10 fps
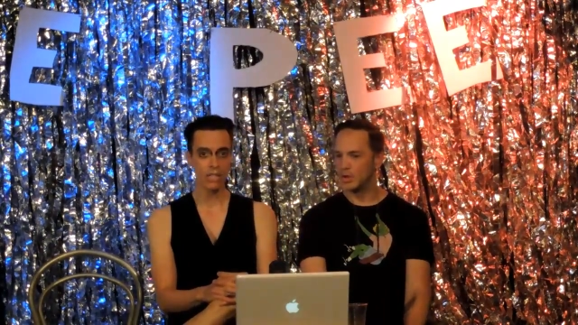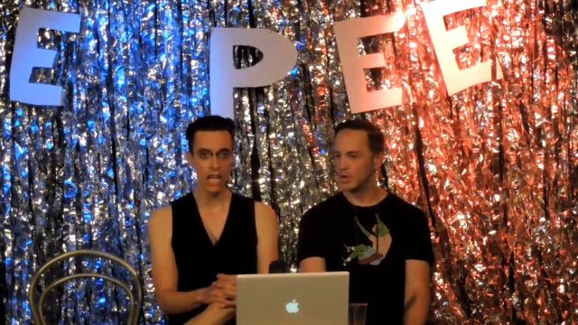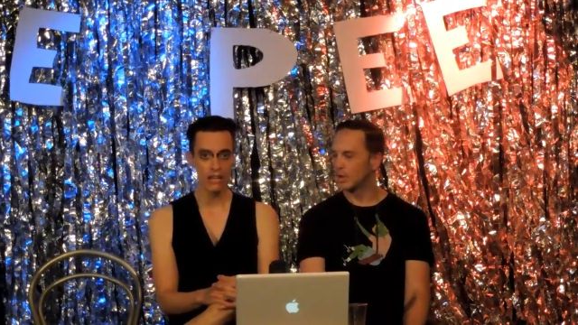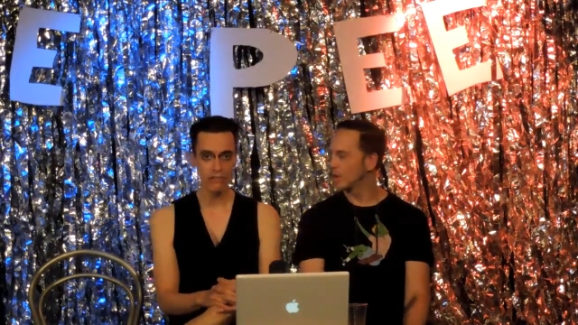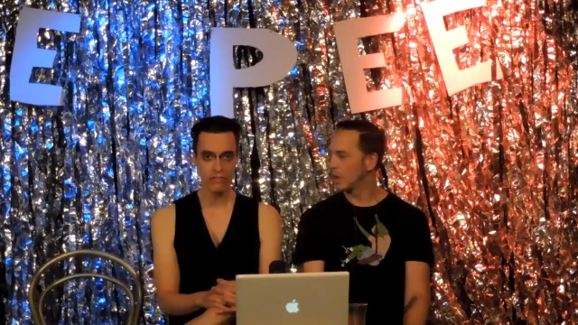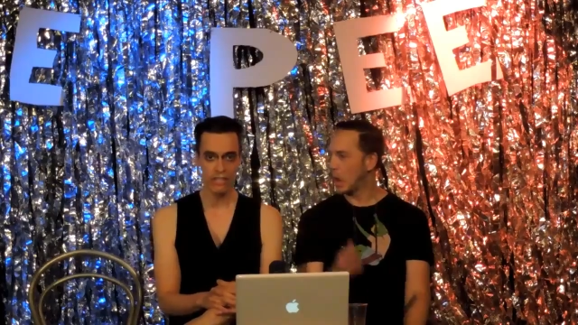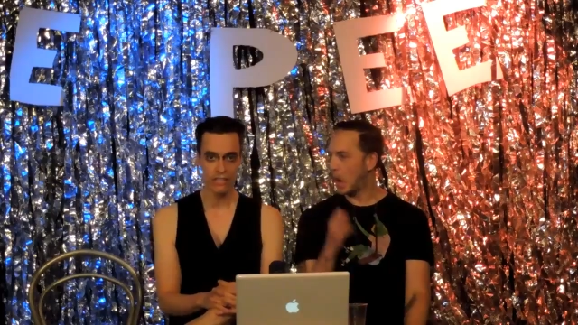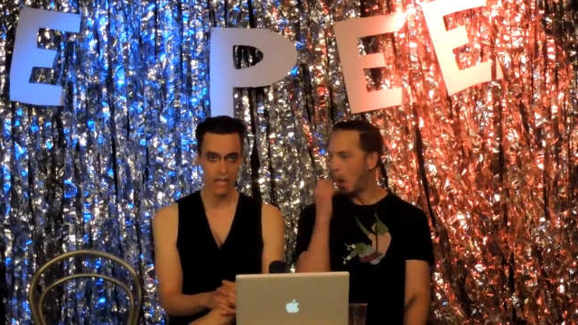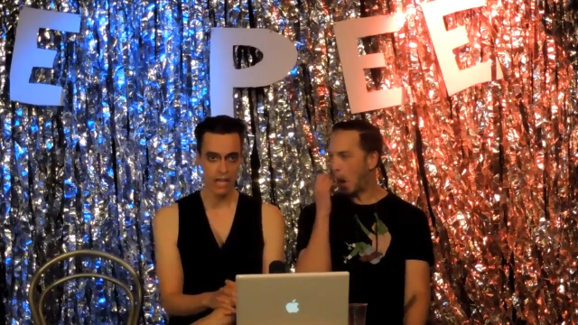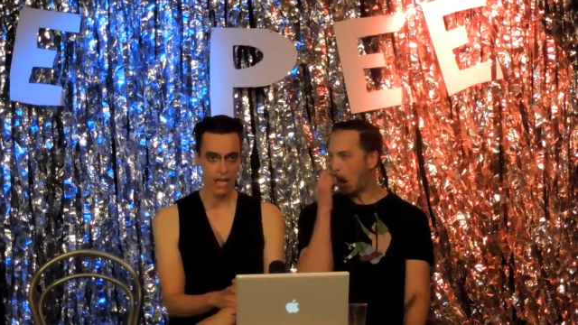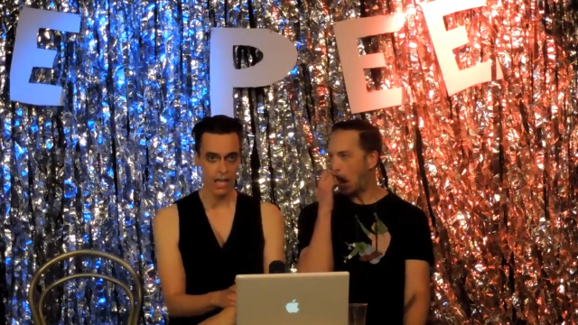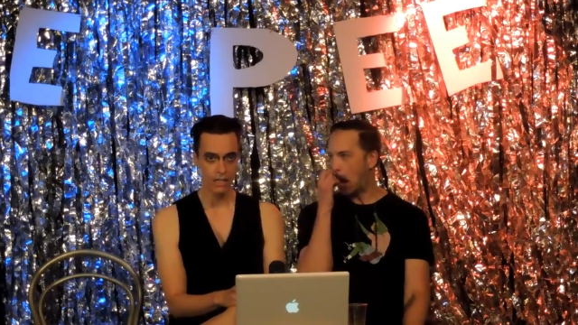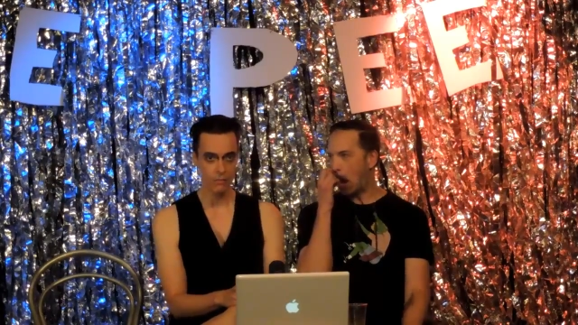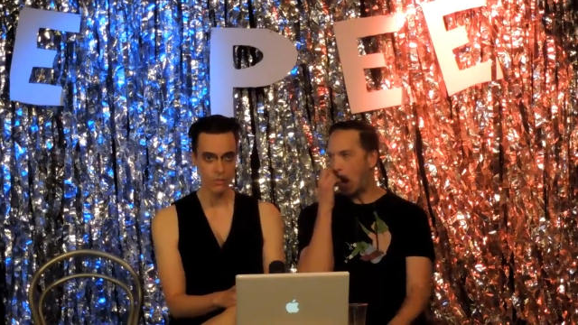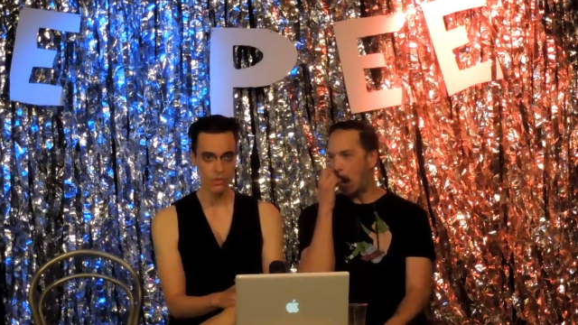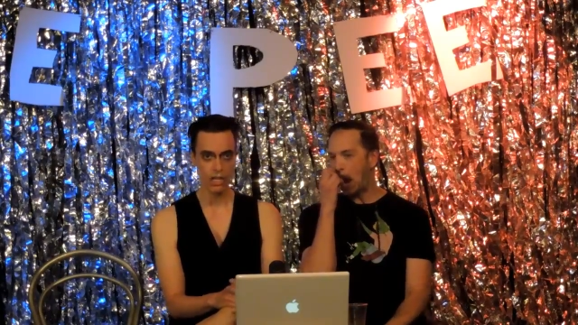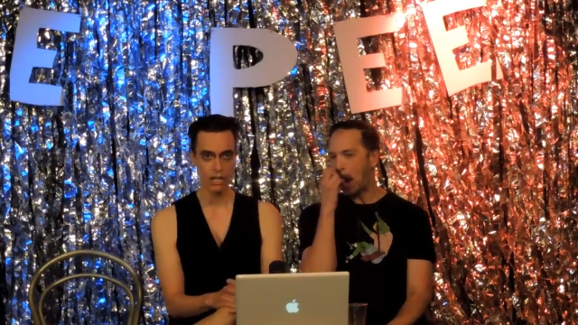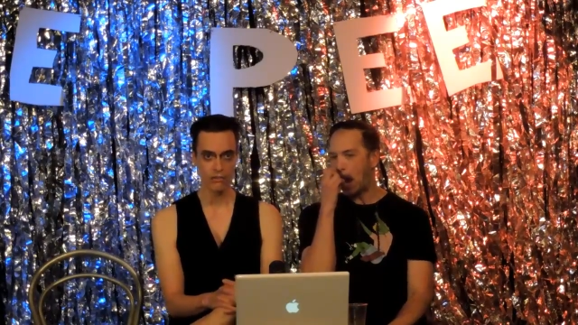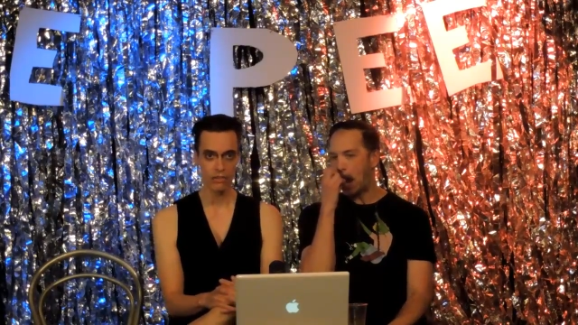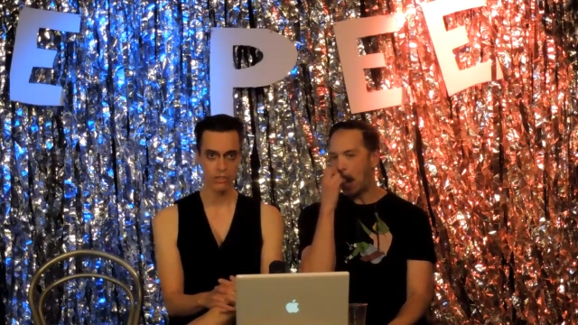Speaker 1: the life and times
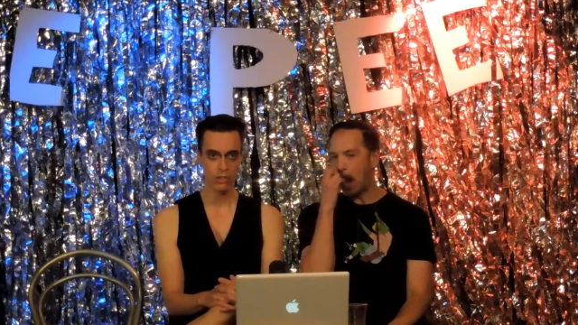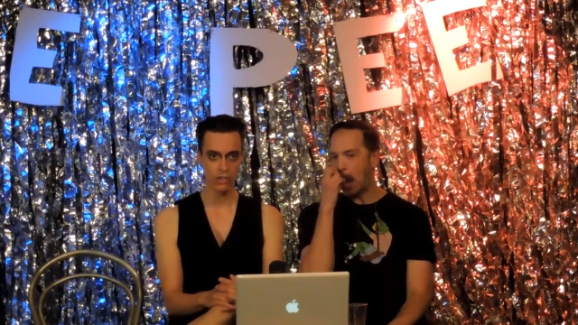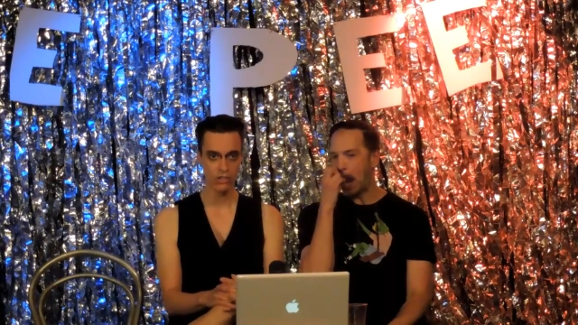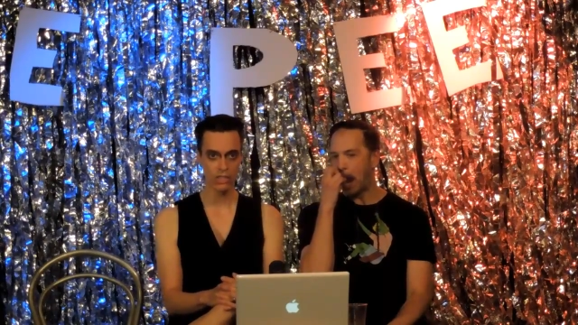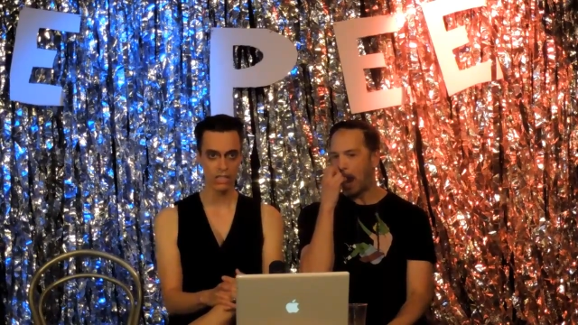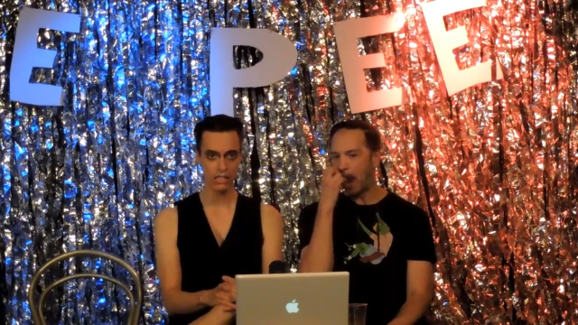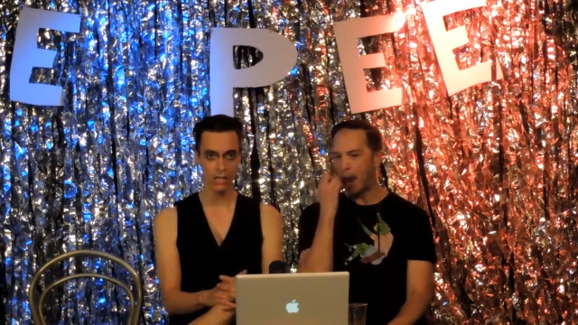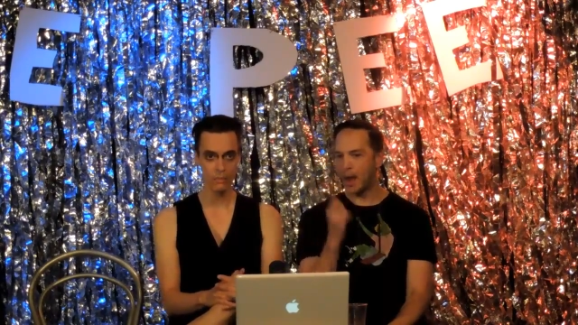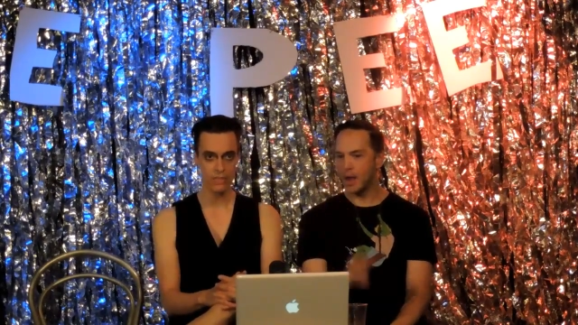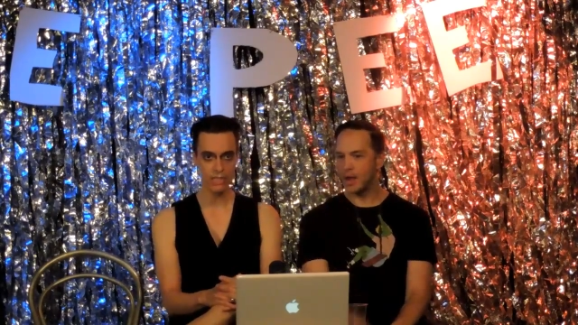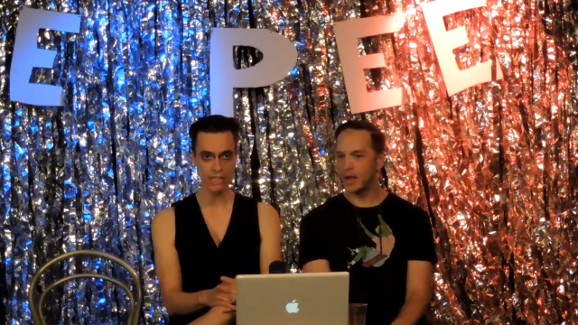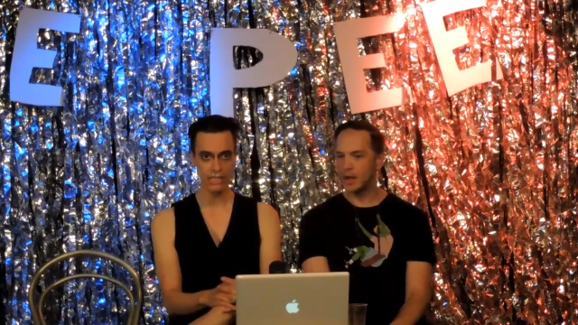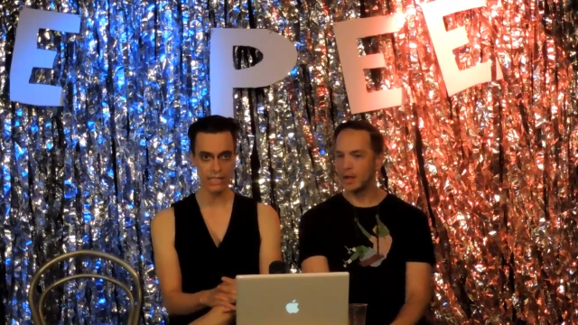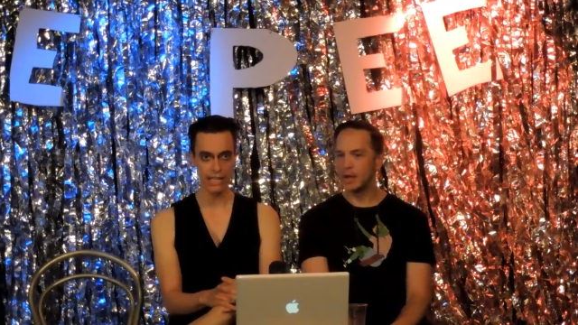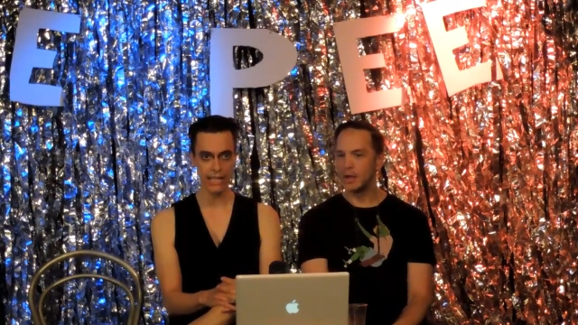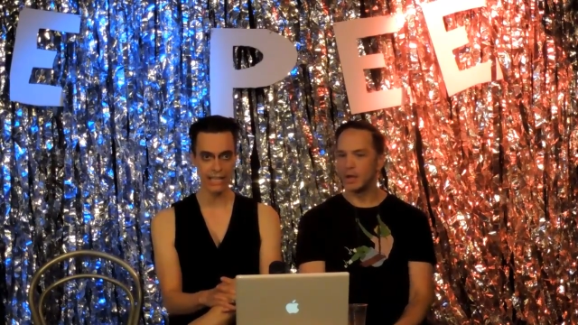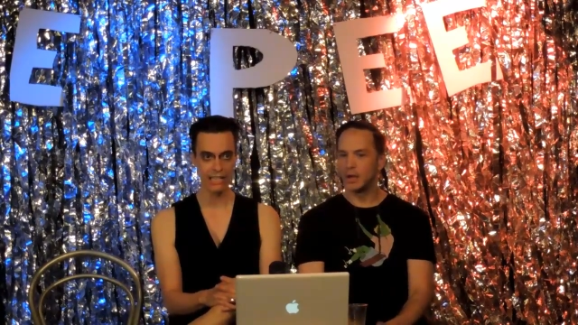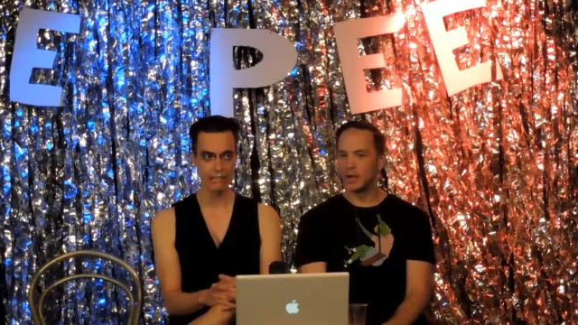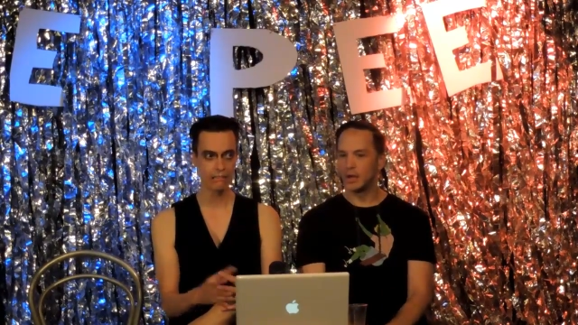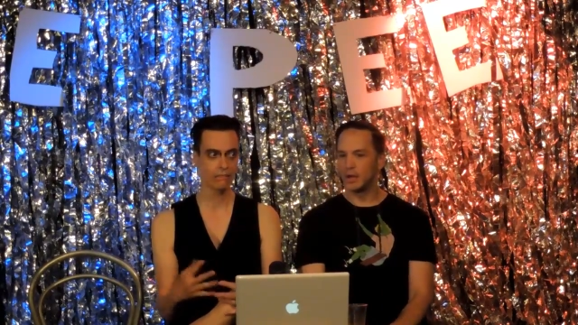of the New York City club scene
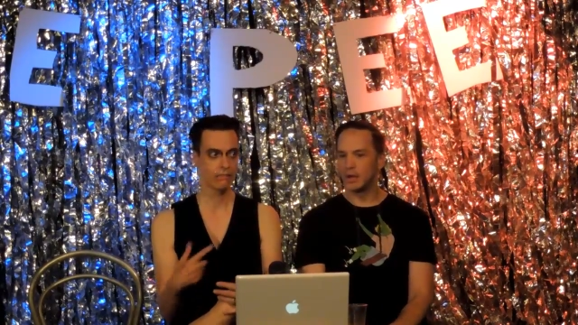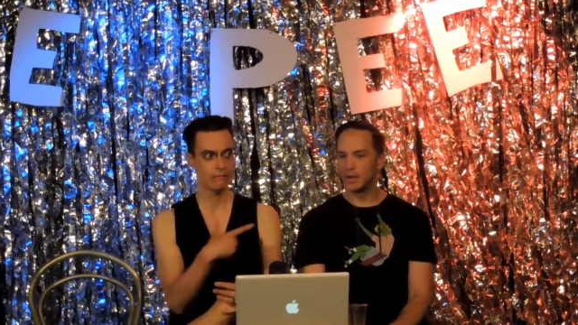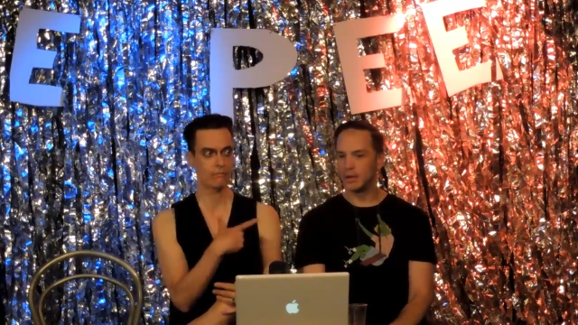and